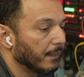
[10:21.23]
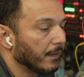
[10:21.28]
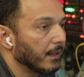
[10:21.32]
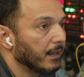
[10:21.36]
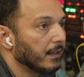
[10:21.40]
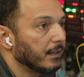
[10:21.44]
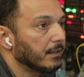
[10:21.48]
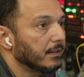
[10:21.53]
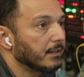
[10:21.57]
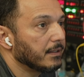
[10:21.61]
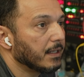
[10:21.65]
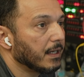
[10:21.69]

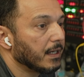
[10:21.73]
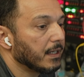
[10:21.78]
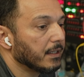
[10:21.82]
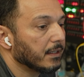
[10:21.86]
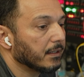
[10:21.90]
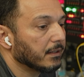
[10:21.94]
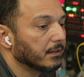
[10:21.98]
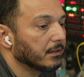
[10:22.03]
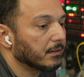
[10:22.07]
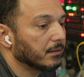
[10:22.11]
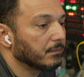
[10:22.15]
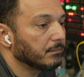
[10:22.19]

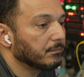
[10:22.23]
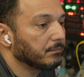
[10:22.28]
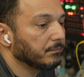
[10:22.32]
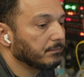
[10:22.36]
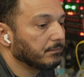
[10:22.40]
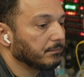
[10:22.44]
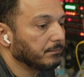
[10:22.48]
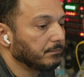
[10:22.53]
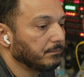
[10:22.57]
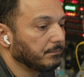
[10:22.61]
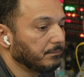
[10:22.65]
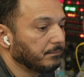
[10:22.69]
diagram,
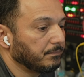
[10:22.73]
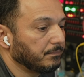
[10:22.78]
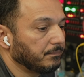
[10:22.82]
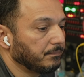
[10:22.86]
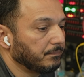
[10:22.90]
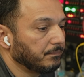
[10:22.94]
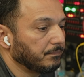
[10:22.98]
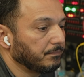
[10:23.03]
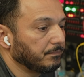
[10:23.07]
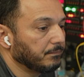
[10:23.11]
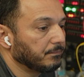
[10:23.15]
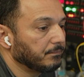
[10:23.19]

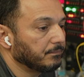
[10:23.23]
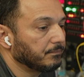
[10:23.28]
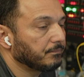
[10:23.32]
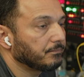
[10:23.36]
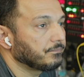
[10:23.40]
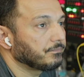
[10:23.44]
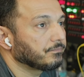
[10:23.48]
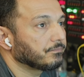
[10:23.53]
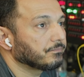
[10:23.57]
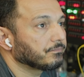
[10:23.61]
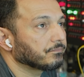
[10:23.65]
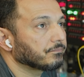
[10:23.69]
and
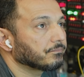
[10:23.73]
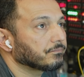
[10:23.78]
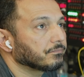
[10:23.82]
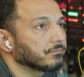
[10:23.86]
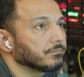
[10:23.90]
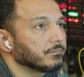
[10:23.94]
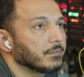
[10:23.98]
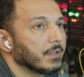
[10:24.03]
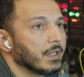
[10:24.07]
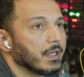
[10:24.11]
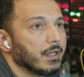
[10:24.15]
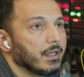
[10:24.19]

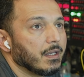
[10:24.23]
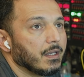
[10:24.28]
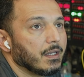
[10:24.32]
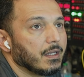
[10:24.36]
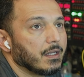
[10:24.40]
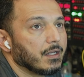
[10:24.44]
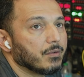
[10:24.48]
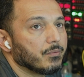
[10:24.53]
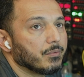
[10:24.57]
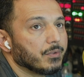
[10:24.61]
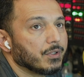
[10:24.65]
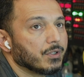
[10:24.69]

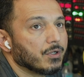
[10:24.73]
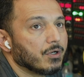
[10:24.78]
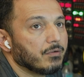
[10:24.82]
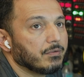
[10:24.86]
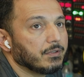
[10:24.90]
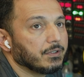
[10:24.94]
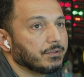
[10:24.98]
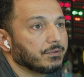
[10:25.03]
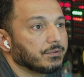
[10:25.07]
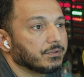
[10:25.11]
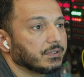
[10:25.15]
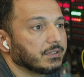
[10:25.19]
we go over
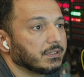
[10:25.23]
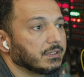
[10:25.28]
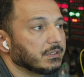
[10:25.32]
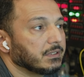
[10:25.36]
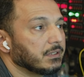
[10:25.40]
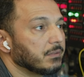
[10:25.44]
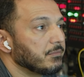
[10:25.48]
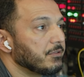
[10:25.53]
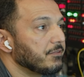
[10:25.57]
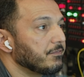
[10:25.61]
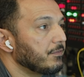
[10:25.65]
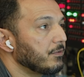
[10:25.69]
to
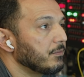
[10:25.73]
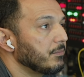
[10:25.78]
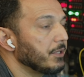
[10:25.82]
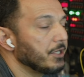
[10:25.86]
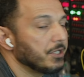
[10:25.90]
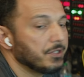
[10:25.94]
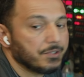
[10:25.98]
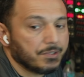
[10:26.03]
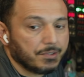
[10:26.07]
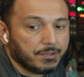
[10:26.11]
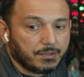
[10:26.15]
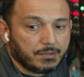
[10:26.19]
system
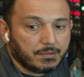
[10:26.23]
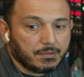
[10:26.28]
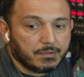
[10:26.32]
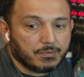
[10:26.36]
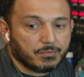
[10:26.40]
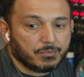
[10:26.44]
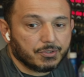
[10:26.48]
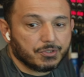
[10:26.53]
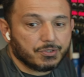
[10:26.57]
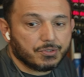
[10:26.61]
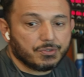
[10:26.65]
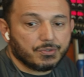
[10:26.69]
information,
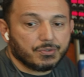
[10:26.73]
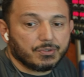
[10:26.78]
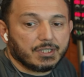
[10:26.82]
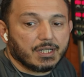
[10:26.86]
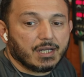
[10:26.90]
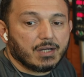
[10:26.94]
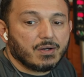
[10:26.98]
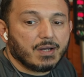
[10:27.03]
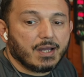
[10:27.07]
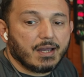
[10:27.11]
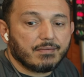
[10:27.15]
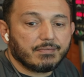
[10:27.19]
which you
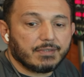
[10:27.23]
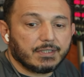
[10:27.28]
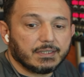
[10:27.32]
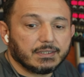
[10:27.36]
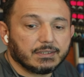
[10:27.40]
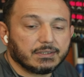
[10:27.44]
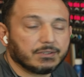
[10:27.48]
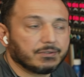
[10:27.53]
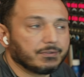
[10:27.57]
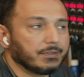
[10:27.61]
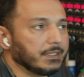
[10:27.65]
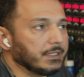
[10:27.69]
now have in the
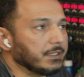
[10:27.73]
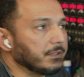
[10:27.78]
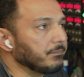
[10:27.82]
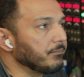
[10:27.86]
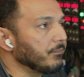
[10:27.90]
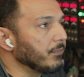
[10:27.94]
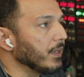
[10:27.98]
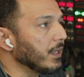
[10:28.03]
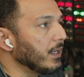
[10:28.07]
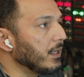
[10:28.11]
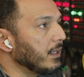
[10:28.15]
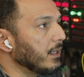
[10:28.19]
screen,
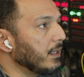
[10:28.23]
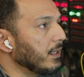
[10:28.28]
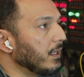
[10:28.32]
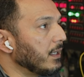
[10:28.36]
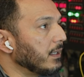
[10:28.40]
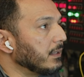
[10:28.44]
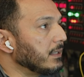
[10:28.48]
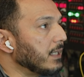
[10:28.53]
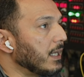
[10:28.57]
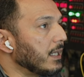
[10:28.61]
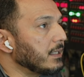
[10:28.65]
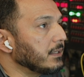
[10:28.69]

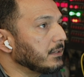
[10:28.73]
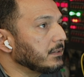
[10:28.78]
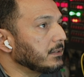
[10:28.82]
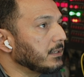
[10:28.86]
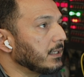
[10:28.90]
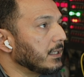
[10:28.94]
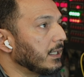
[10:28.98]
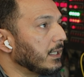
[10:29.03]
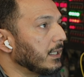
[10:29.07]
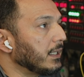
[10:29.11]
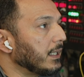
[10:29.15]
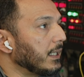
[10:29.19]
that is
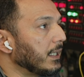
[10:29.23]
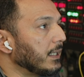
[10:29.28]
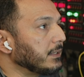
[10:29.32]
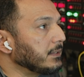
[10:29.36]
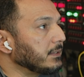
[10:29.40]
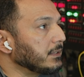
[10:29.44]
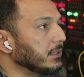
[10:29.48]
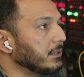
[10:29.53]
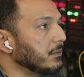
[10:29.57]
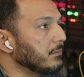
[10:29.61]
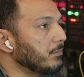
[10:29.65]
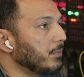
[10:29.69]
the
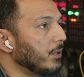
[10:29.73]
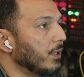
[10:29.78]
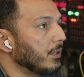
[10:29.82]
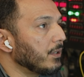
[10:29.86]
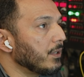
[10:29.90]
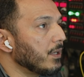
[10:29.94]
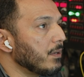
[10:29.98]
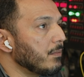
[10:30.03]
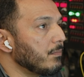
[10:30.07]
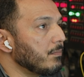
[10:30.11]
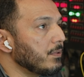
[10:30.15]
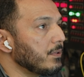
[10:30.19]
engine part
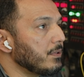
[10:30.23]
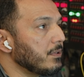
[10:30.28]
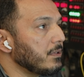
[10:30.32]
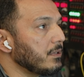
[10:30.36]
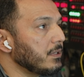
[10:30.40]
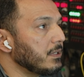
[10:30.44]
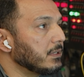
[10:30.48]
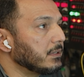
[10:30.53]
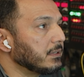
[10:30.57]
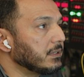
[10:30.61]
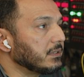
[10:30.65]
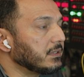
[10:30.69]
number,
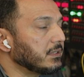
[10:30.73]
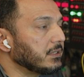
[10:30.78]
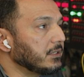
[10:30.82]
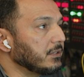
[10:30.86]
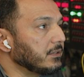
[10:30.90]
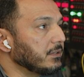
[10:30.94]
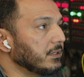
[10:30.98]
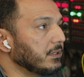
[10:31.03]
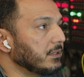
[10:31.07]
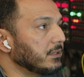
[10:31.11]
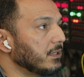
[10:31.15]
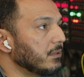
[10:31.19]
the
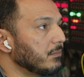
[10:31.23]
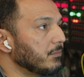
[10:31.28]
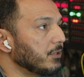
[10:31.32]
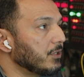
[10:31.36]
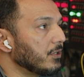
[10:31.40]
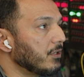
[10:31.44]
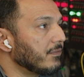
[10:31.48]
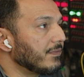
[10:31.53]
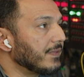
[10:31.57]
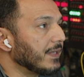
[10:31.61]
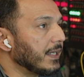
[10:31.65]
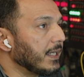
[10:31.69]
serial number
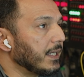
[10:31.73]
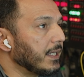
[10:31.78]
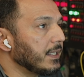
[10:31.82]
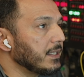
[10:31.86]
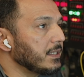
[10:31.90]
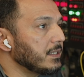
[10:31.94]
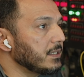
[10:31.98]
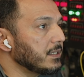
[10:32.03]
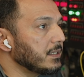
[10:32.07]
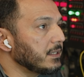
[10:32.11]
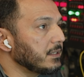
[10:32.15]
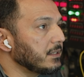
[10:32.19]
of the
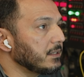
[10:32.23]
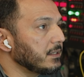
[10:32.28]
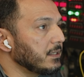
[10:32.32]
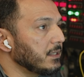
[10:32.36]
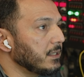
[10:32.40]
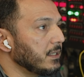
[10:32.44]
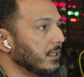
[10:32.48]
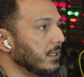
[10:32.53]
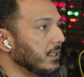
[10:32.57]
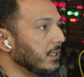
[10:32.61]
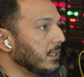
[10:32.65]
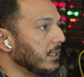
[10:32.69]
engine,
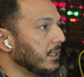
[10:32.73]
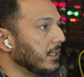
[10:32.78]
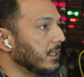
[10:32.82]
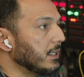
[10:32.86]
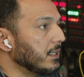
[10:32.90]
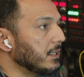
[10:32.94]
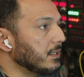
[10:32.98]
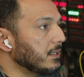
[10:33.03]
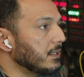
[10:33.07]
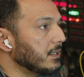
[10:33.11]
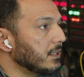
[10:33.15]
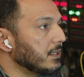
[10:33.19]

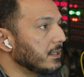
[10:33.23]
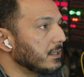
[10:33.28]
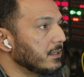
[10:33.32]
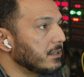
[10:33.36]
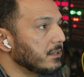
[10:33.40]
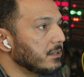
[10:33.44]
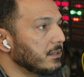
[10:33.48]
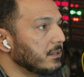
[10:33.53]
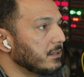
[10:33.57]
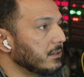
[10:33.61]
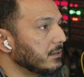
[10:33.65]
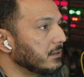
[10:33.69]
and
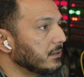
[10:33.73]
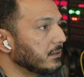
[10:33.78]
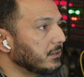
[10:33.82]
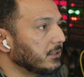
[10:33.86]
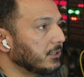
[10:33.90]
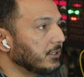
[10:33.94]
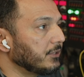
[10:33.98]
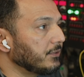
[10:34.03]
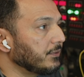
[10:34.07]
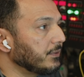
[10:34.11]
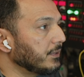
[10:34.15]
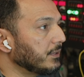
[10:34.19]
then
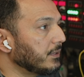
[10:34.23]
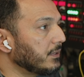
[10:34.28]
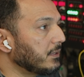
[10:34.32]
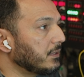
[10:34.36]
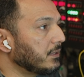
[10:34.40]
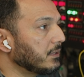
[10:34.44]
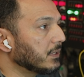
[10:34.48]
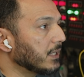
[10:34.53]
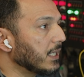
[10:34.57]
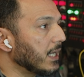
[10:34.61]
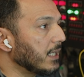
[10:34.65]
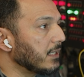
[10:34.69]

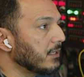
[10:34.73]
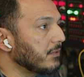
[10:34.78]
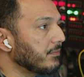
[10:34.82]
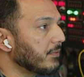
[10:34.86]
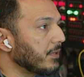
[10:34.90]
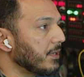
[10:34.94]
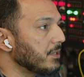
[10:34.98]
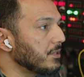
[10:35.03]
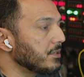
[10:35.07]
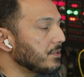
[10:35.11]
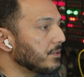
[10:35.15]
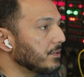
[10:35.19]
serial
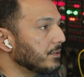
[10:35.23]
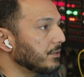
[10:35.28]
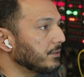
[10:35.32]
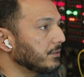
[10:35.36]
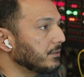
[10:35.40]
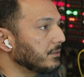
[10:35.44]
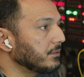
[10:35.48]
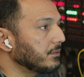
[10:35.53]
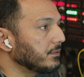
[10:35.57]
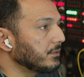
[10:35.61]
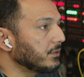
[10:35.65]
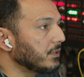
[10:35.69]

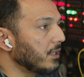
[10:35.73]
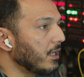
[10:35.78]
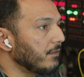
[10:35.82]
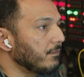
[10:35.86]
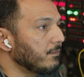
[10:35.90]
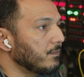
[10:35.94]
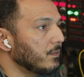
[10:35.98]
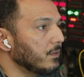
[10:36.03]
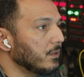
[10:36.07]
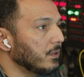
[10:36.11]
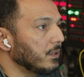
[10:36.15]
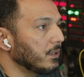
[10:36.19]
calibration
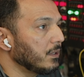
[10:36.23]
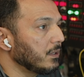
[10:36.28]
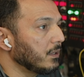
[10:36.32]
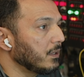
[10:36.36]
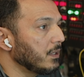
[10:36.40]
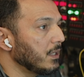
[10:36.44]
software